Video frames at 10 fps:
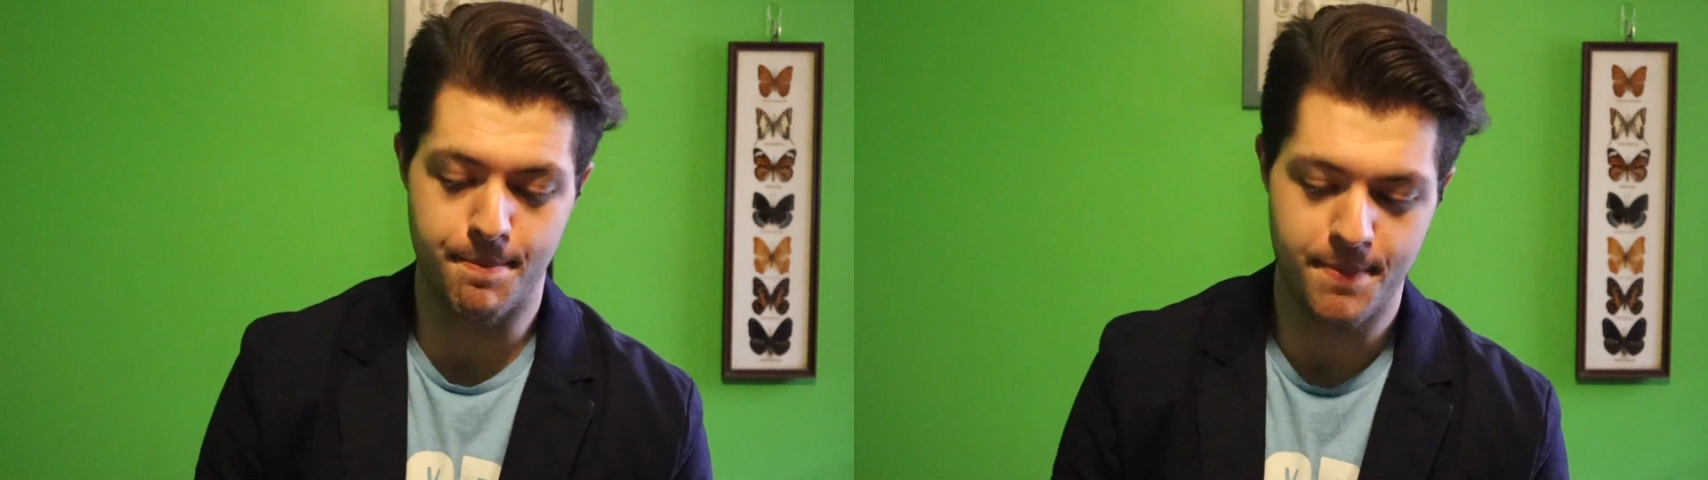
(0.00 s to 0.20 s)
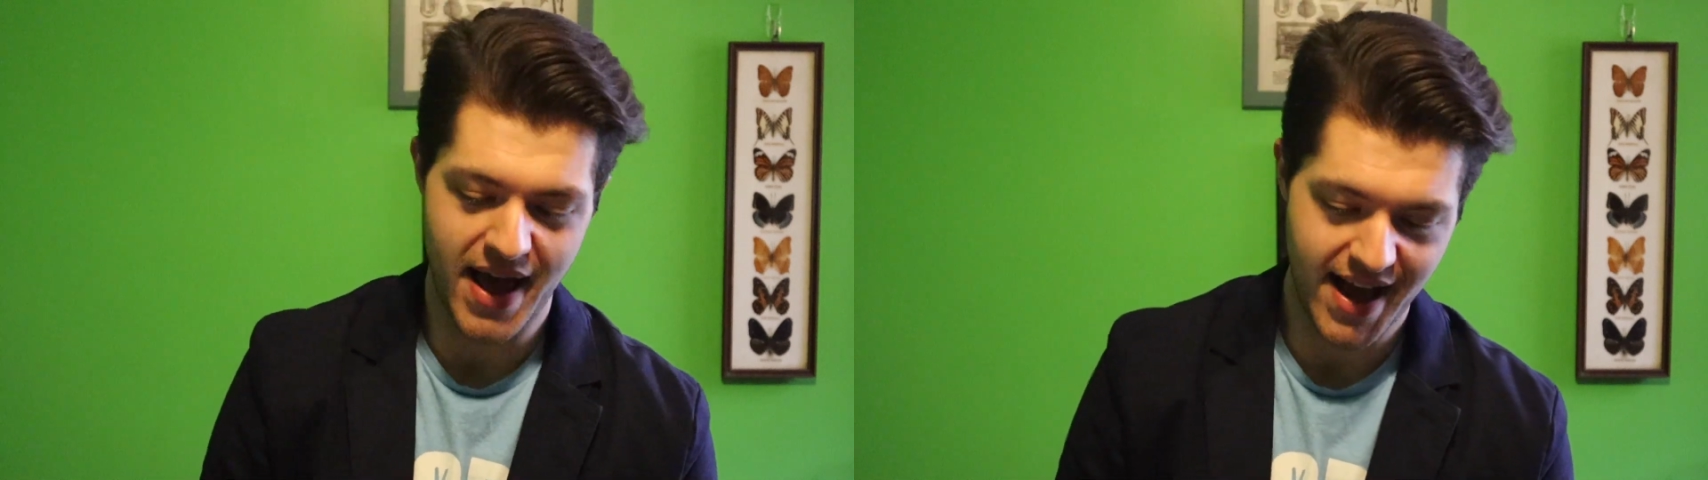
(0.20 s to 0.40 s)

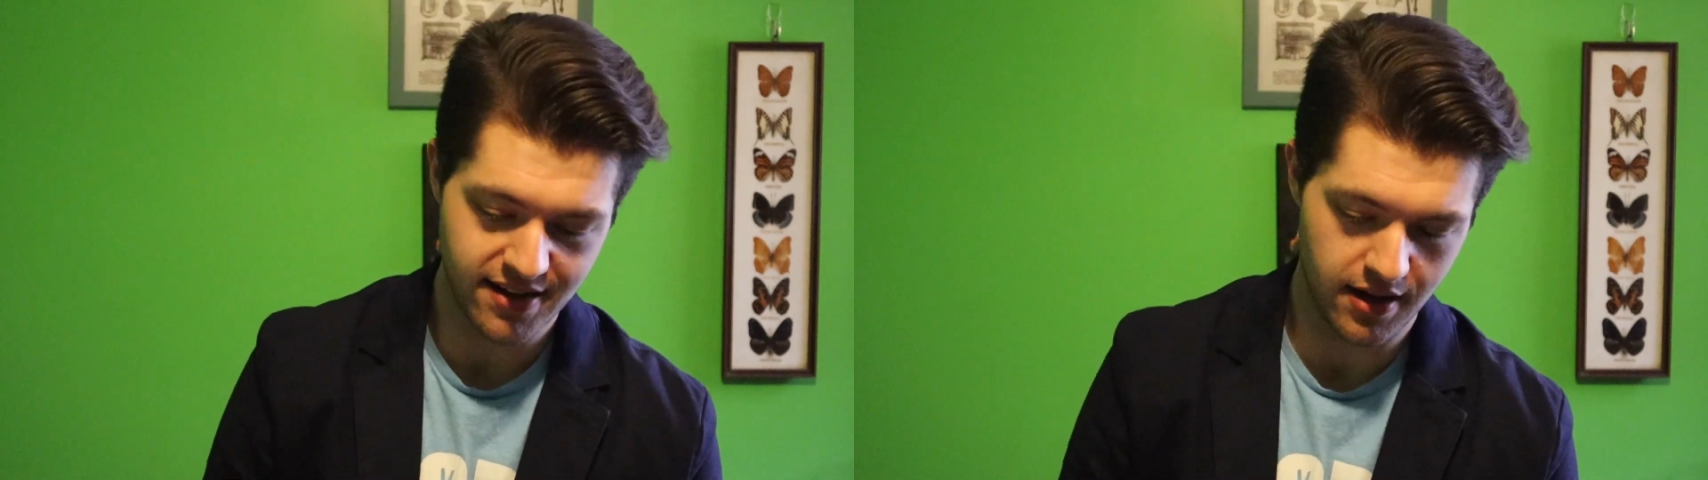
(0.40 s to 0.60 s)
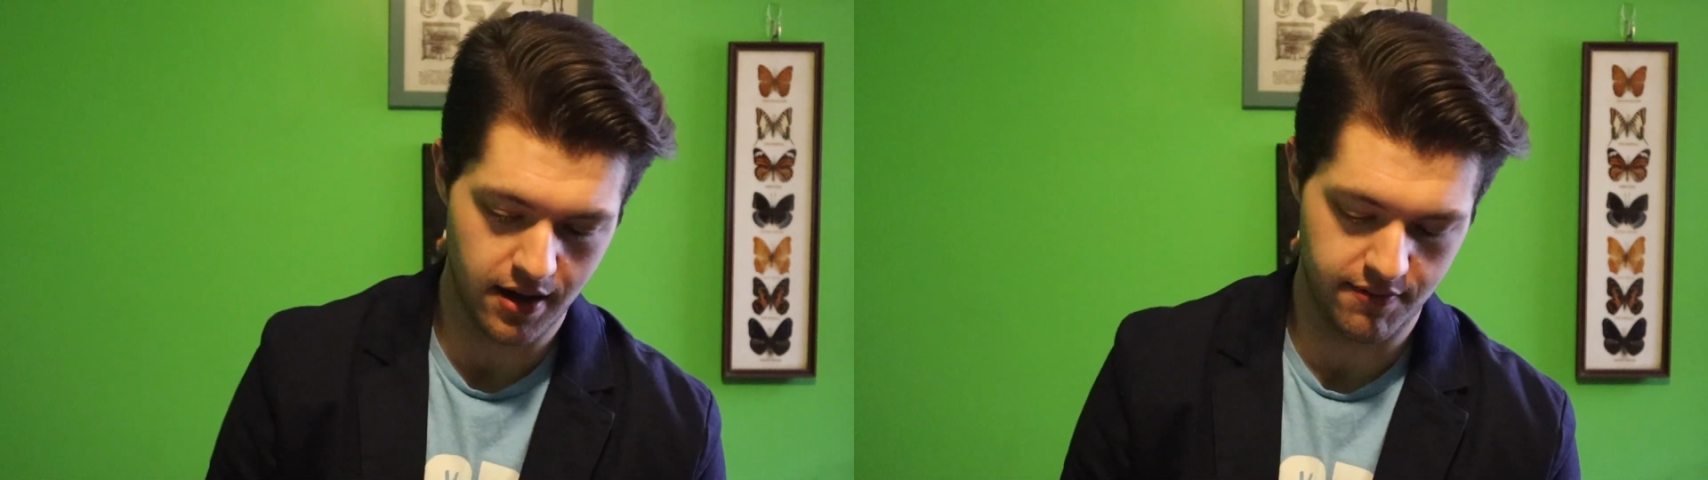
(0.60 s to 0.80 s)

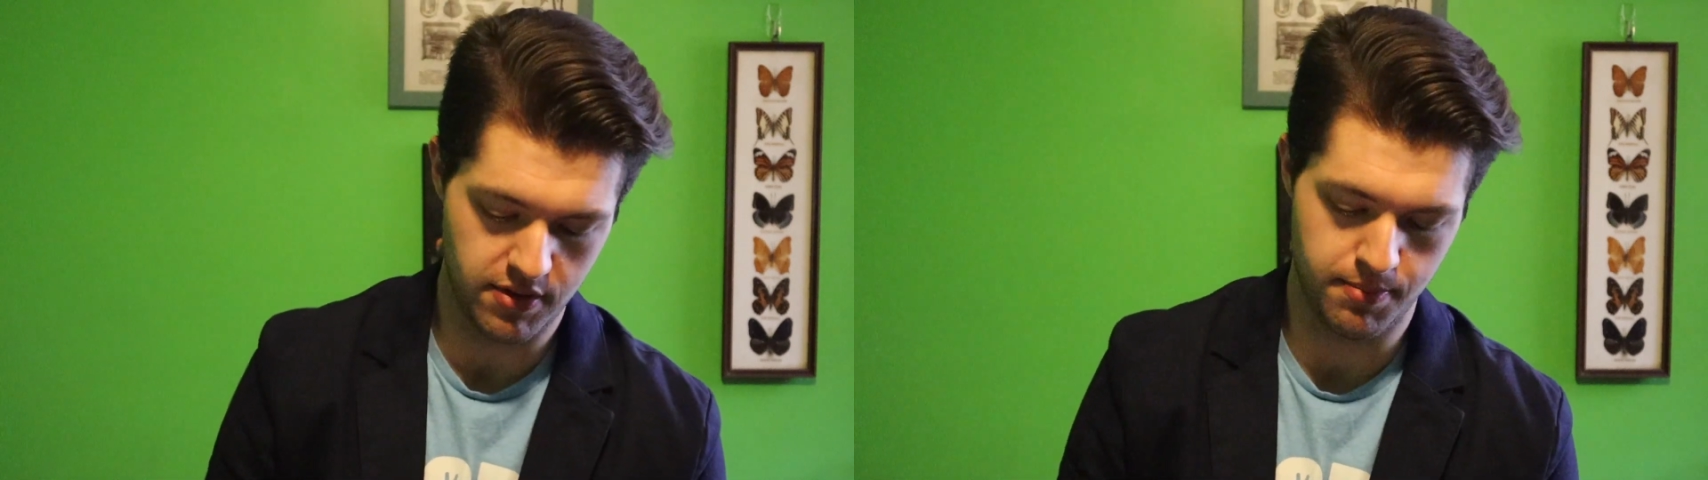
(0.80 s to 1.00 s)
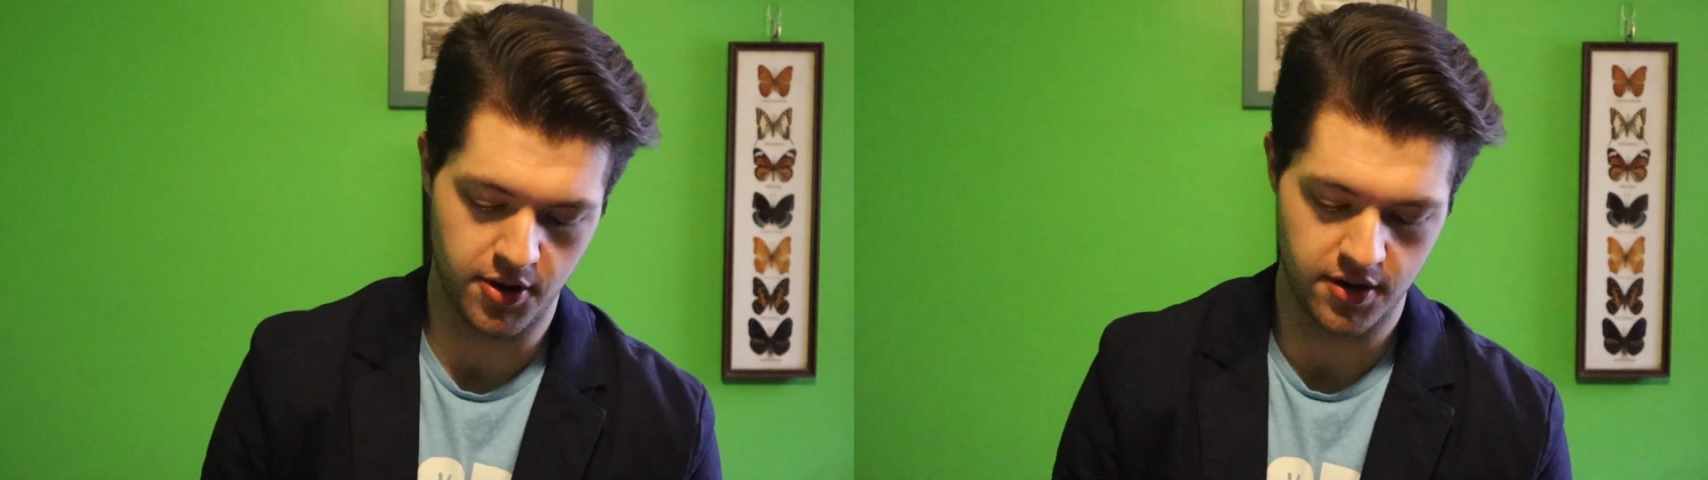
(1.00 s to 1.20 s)
back of
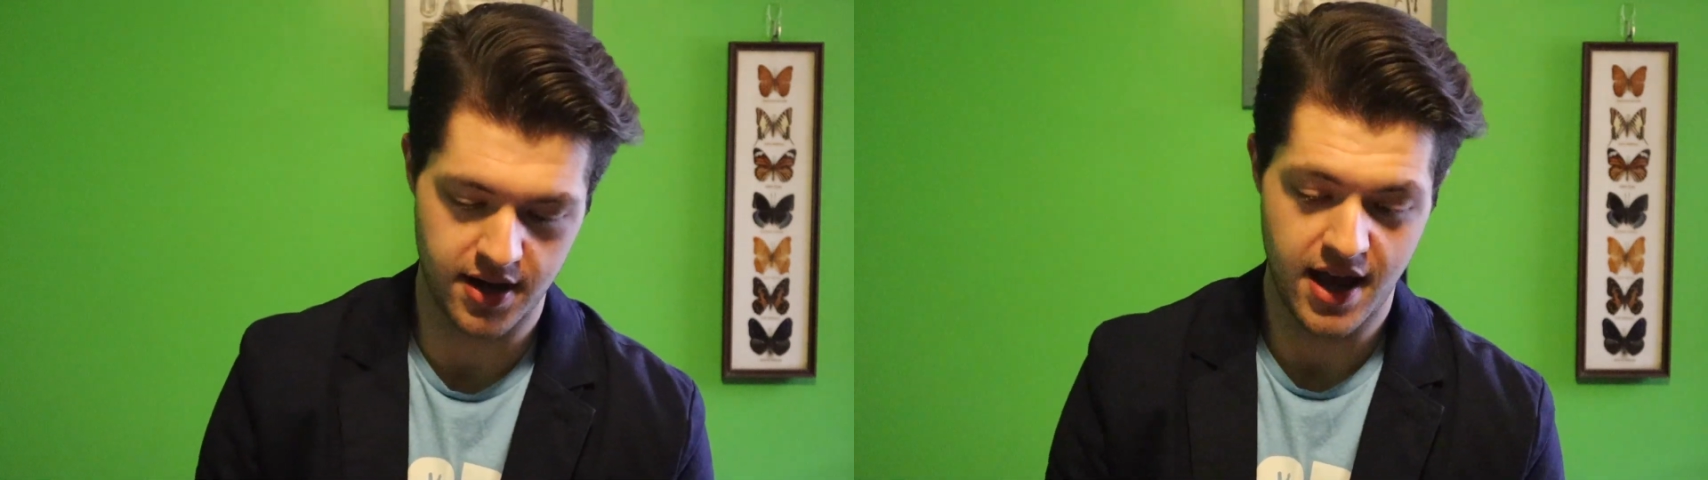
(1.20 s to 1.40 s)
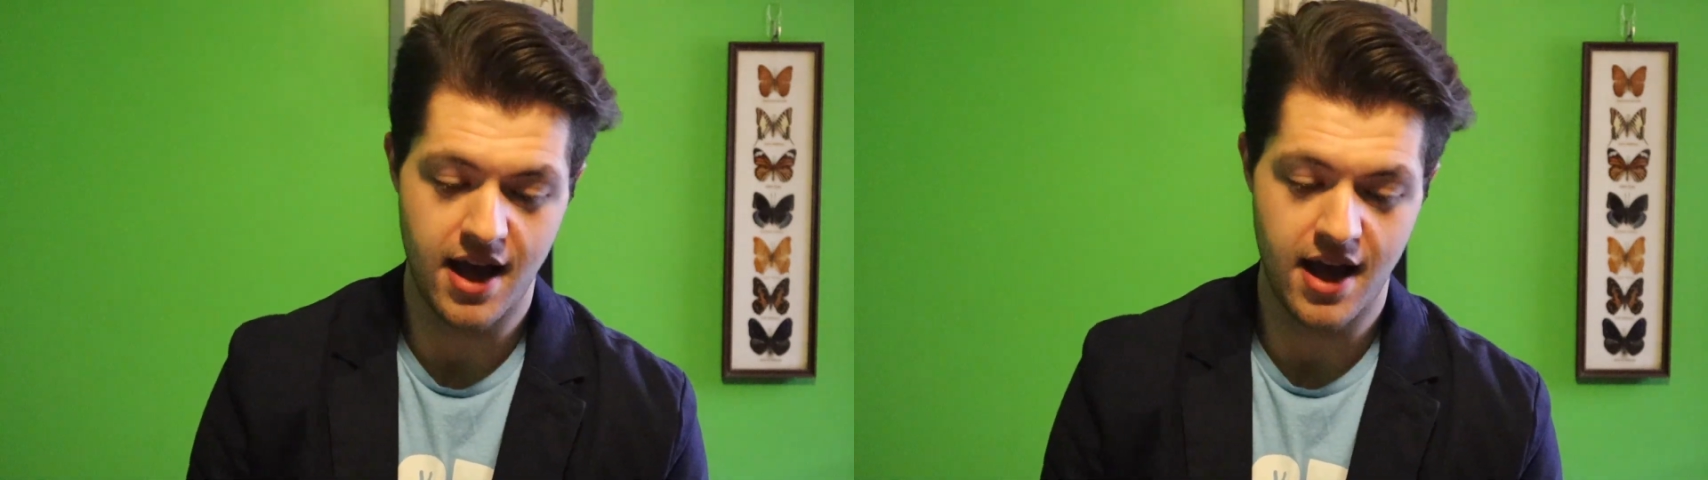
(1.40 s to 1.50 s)
the book,